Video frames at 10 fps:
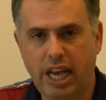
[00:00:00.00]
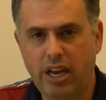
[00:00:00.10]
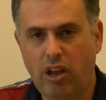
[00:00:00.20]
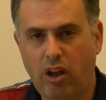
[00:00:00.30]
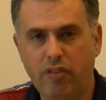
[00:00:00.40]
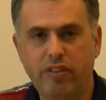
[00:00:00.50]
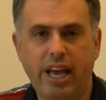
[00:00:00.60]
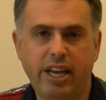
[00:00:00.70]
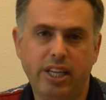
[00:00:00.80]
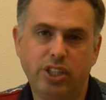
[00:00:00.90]
and a lot of
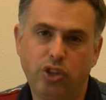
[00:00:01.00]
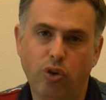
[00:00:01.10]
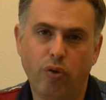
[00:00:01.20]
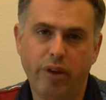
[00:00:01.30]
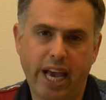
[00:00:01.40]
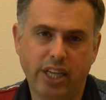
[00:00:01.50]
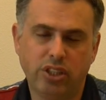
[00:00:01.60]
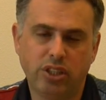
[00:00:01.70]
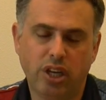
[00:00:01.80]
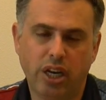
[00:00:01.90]
that is your
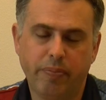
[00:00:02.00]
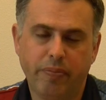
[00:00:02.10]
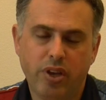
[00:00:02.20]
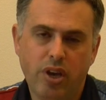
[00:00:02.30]
reaction time.